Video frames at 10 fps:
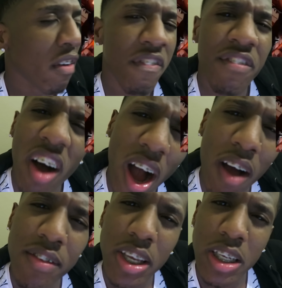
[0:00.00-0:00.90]

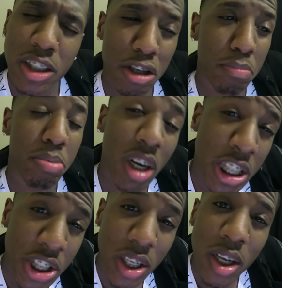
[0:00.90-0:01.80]
5 years of
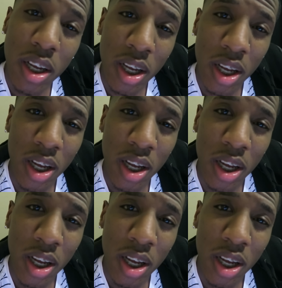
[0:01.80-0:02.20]
brushing,